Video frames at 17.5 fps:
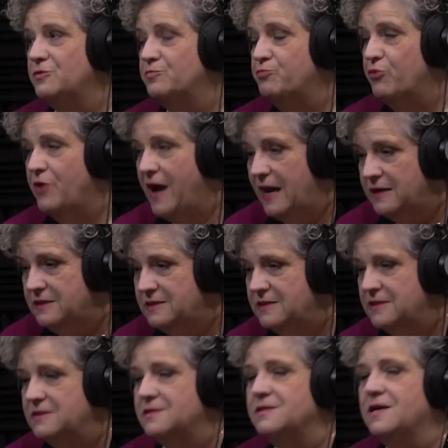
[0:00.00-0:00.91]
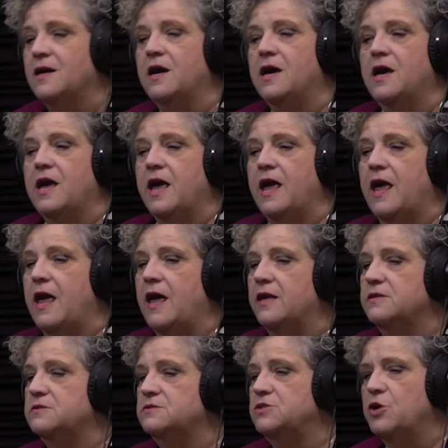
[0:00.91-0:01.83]
to practice,
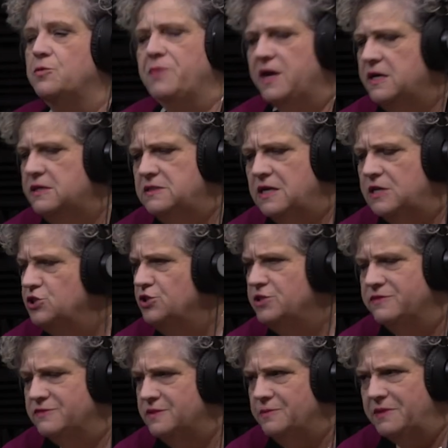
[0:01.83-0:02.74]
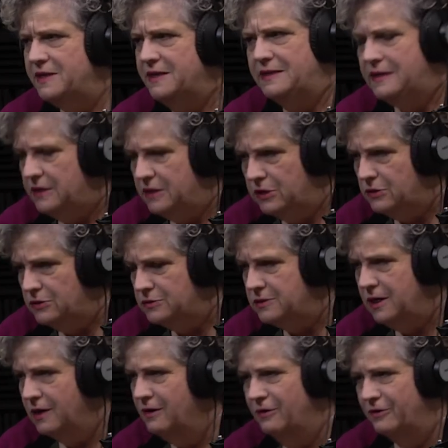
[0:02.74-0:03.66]
and don't pay attention if somebody
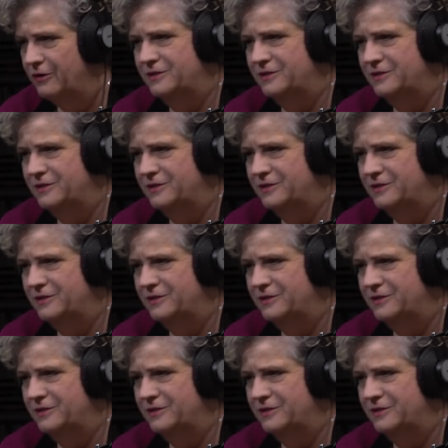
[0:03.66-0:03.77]
giggles